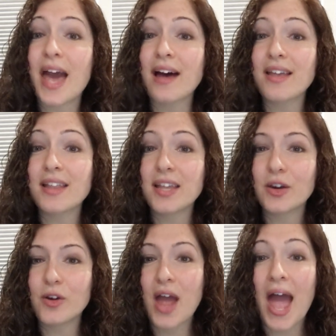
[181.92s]
a
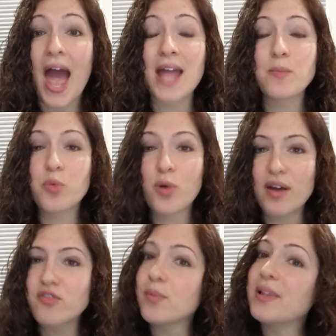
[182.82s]
calculator, and
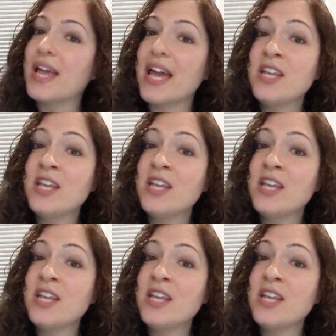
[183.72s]
preferably